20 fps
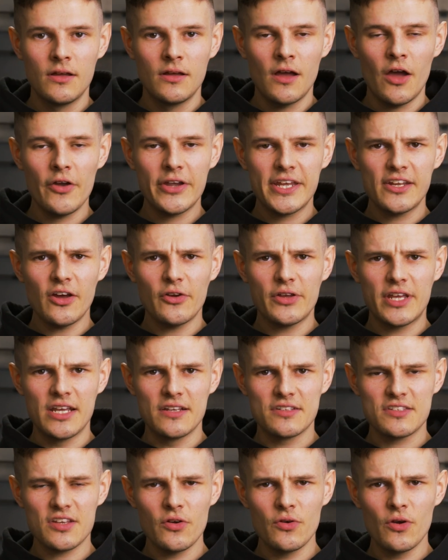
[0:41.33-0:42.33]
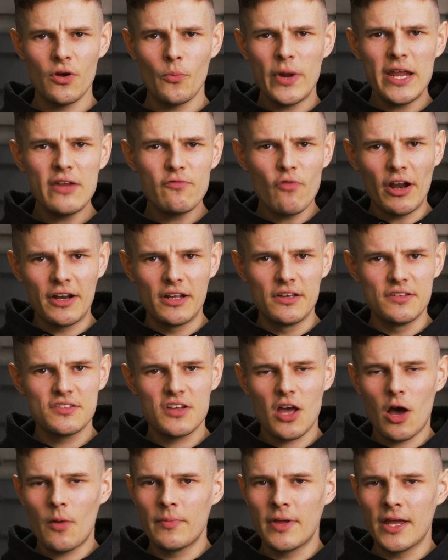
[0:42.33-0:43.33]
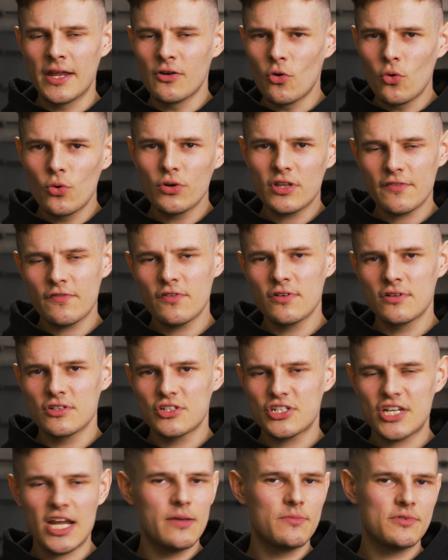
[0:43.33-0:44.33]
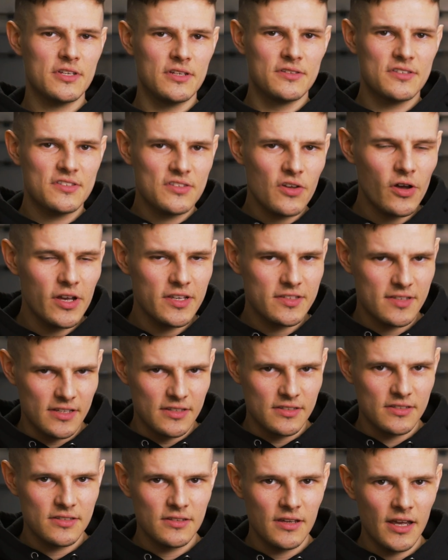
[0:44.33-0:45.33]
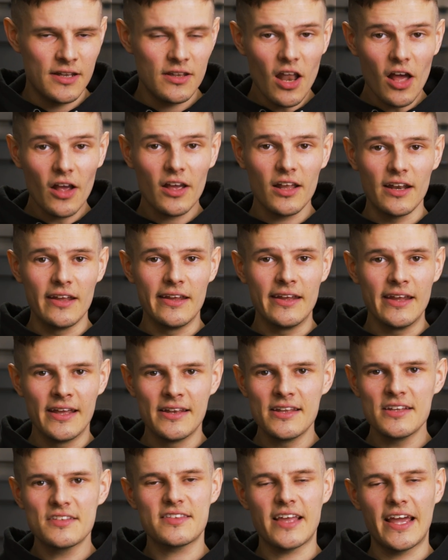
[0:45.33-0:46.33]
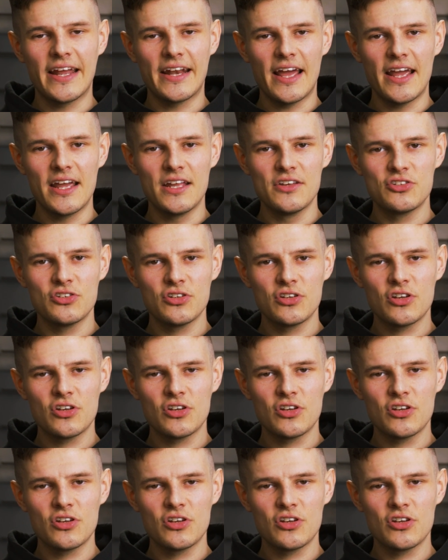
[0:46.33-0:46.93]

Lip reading: Okie dokie, so we runners come in all different shapes and sizes, and luckily in this day and age,